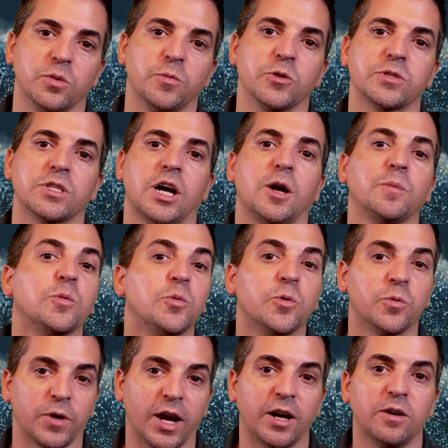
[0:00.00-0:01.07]
most optimal
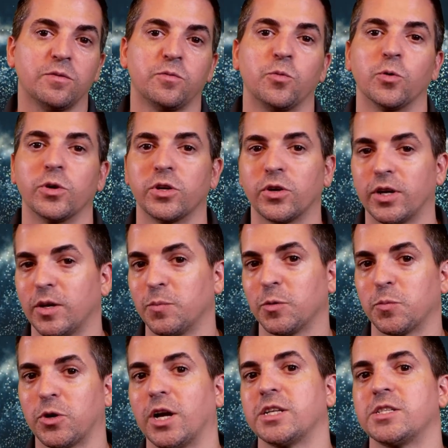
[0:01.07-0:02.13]
route for your HIPAA
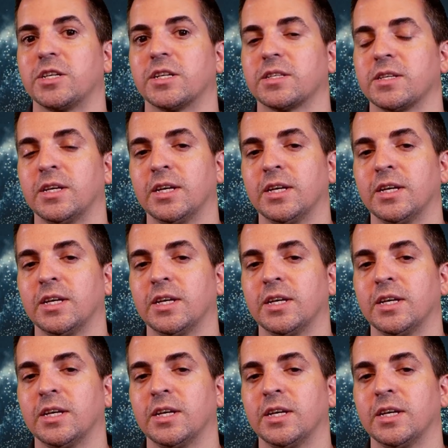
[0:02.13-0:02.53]
project.